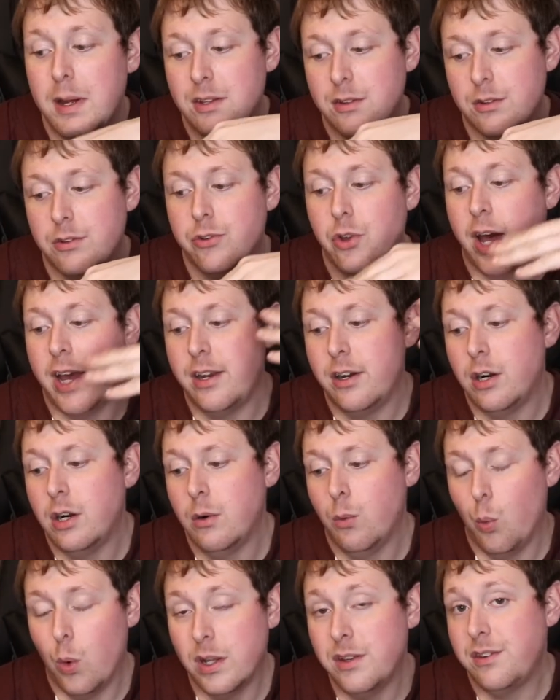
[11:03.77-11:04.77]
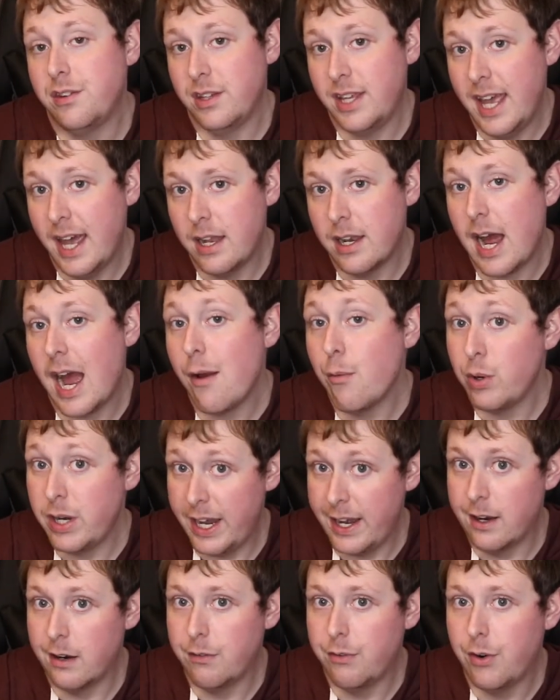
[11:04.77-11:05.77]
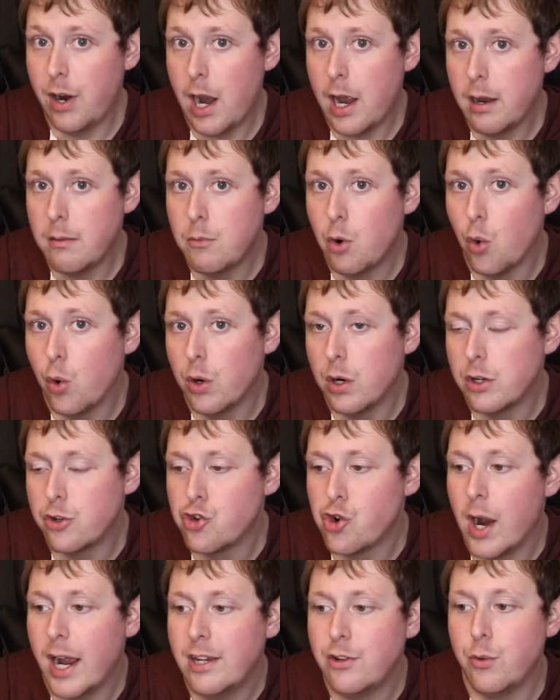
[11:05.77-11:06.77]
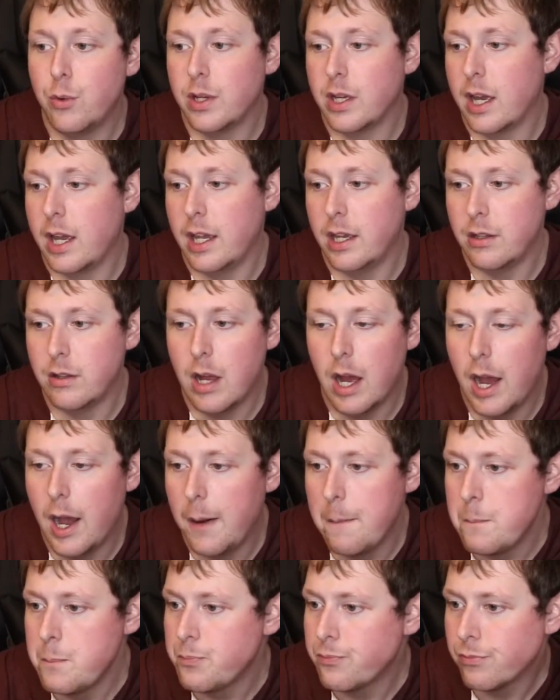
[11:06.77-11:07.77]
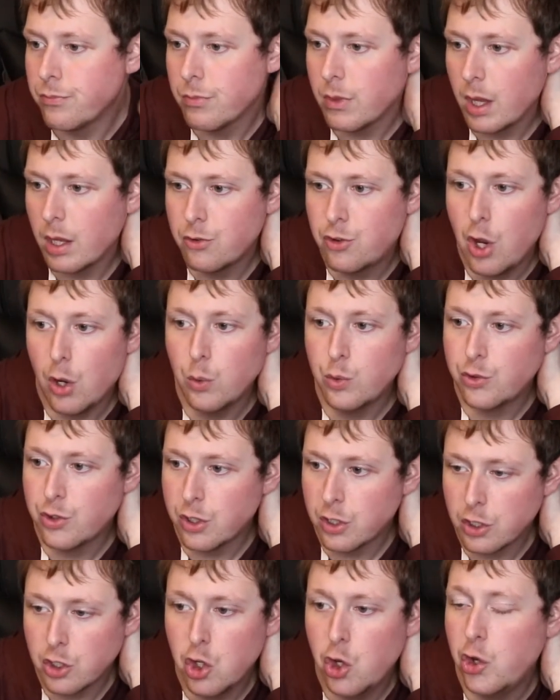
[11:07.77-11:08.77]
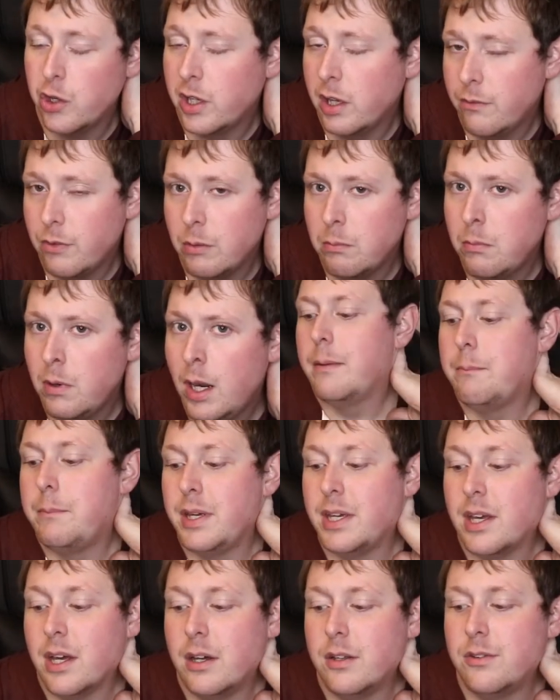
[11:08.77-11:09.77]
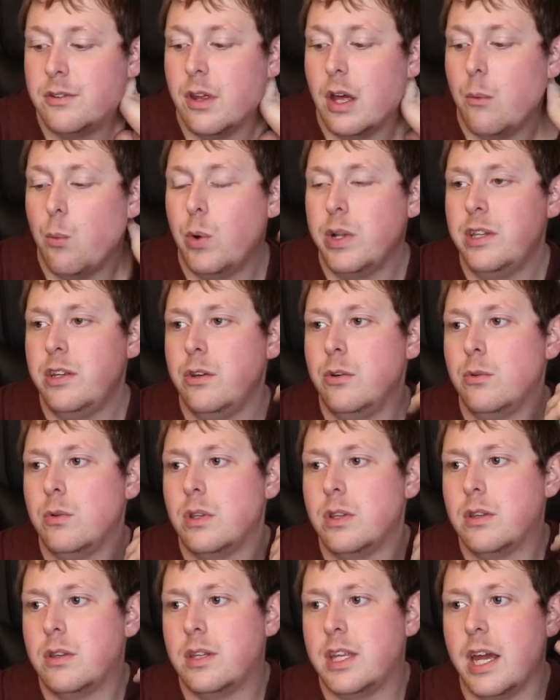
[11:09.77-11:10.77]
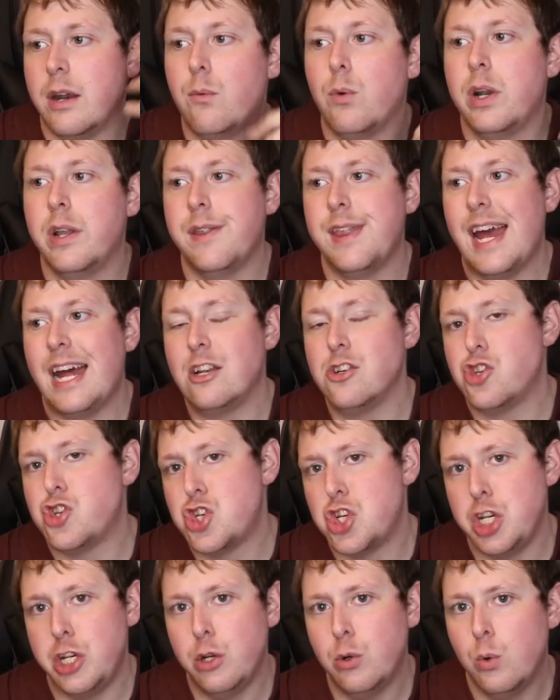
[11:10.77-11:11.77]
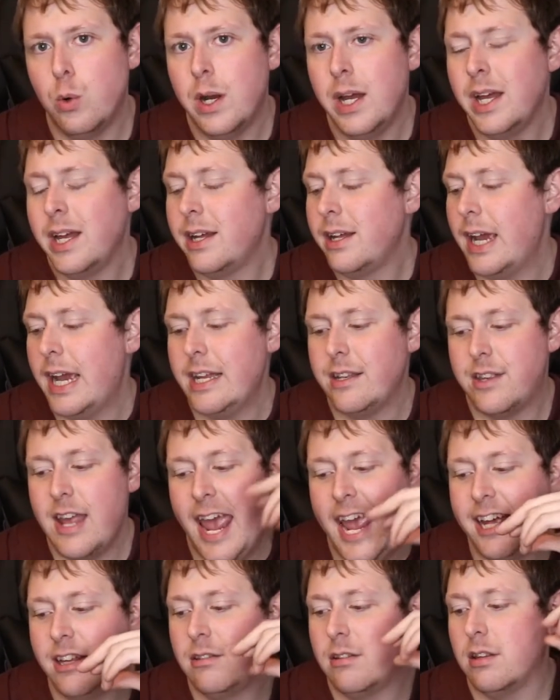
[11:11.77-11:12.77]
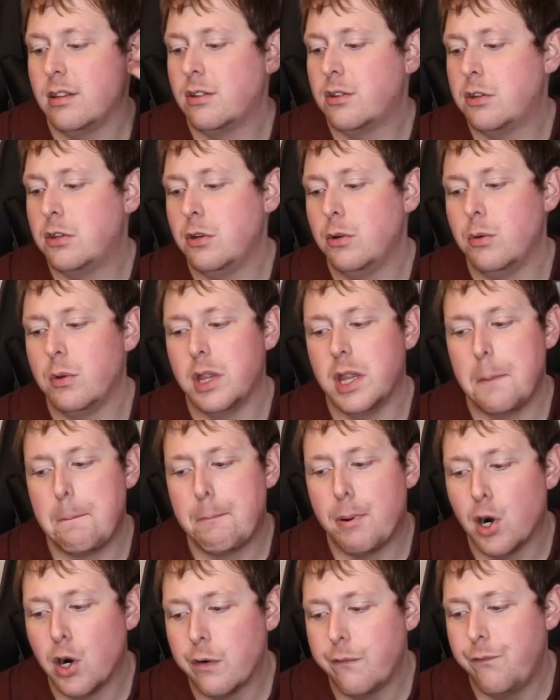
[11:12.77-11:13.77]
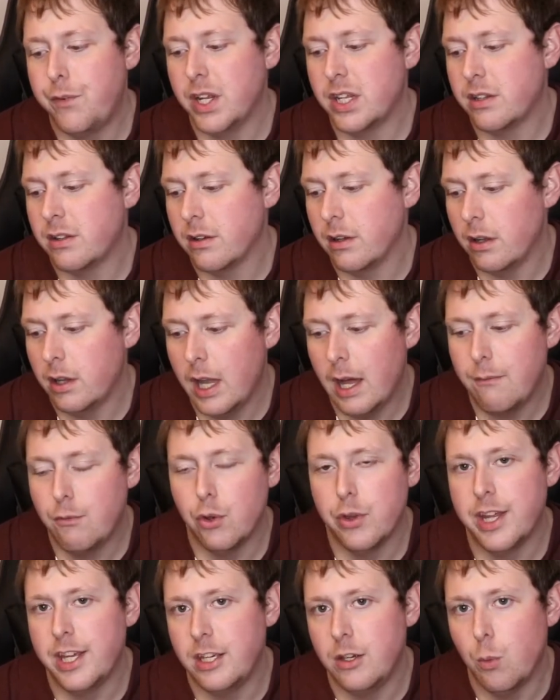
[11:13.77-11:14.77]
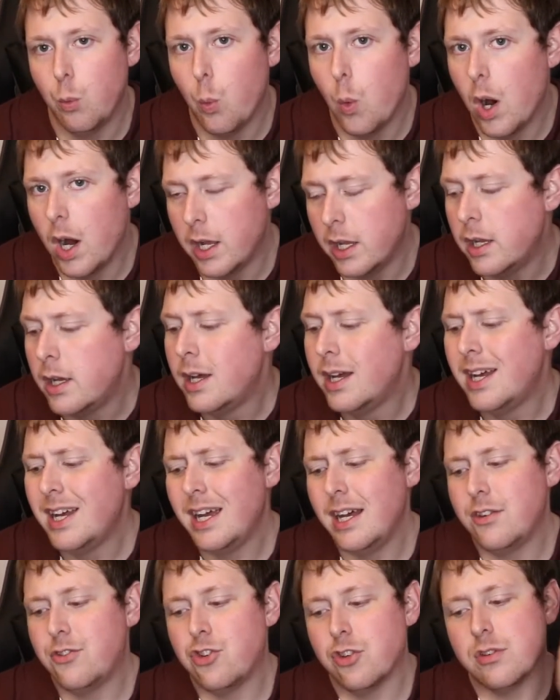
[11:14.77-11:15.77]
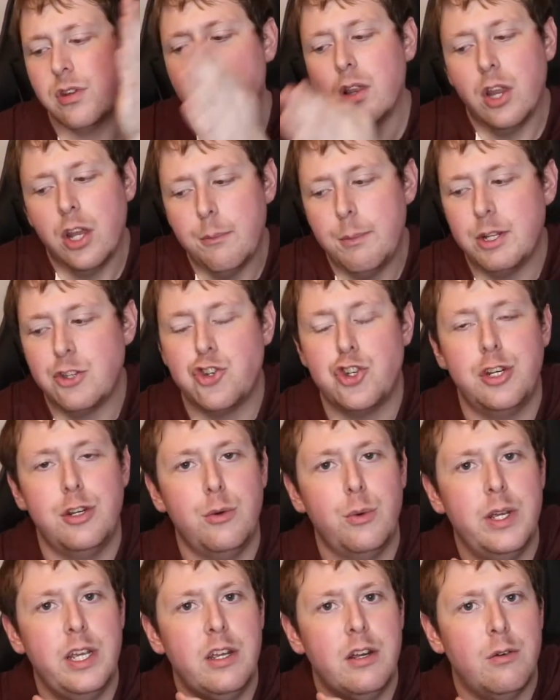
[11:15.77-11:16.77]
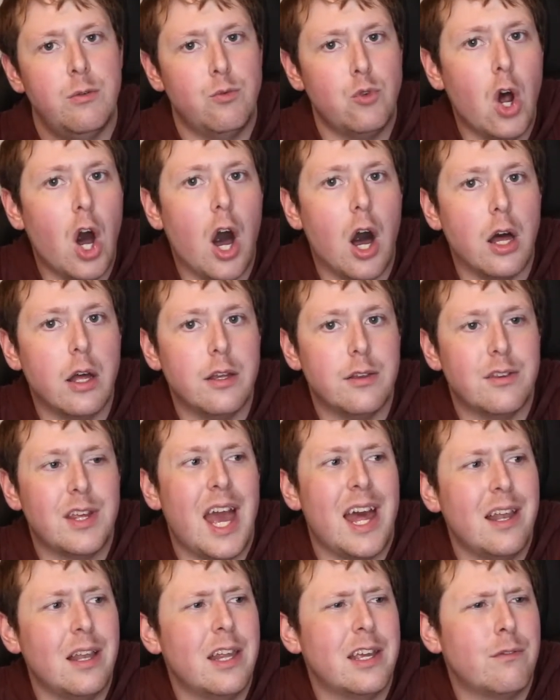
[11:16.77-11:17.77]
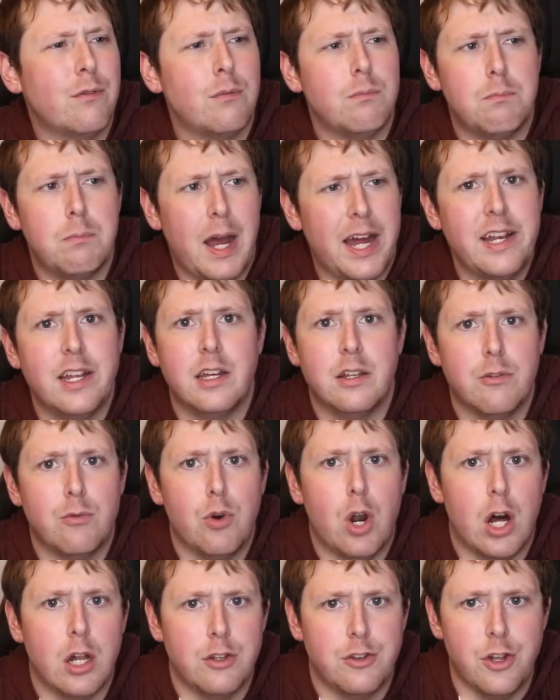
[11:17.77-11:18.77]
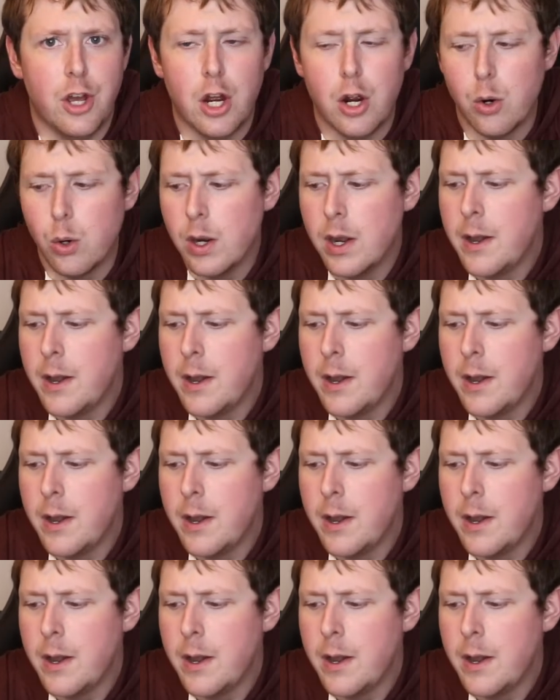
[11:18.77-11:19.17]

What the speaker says: a slider, once again, I would air fry them or try doing a toaster cook of them, because when you get rid of that chew, it takes it to the perfect level that you want. It's just a little bit chewy raw. It's kind of like biting into raw dough.